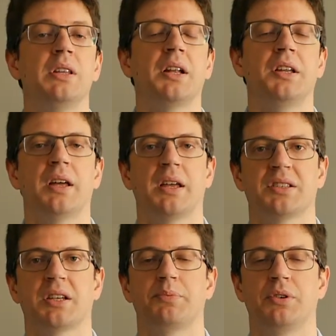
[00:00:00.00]
the idea that has
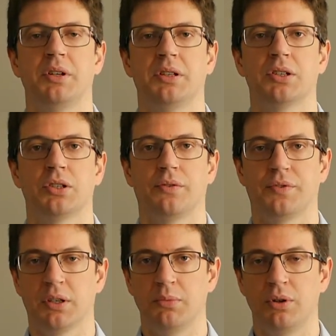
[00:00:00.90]
captured the attention of the
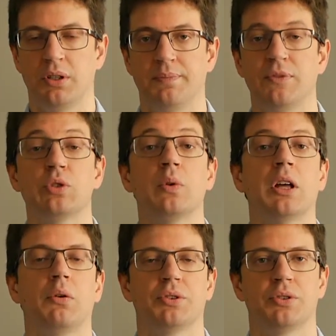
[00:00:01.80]
community is to
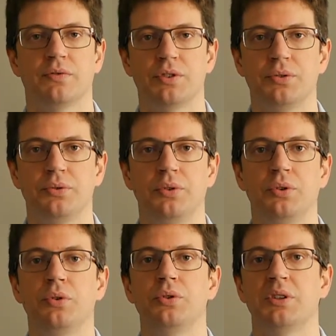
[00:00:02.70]
allow on Service Studio
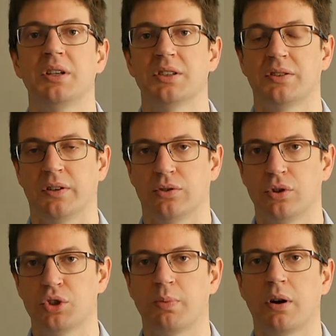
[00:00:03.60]
to use the existing
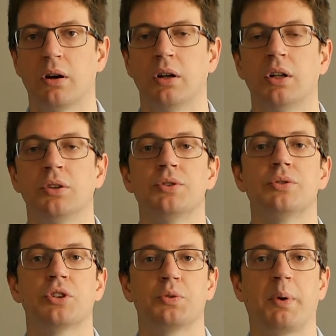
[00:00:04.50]
search bar to
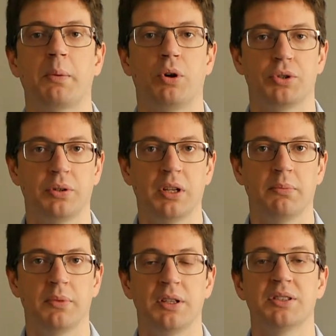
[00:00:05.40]
search by module
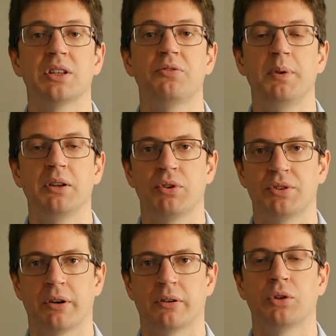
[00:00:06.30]
name instead of being
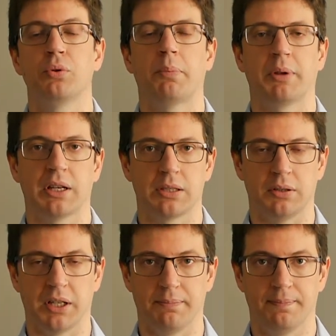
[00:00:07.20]
restricted to application
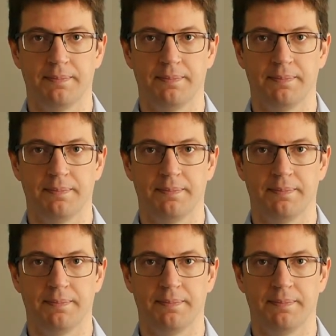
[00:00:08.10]
name.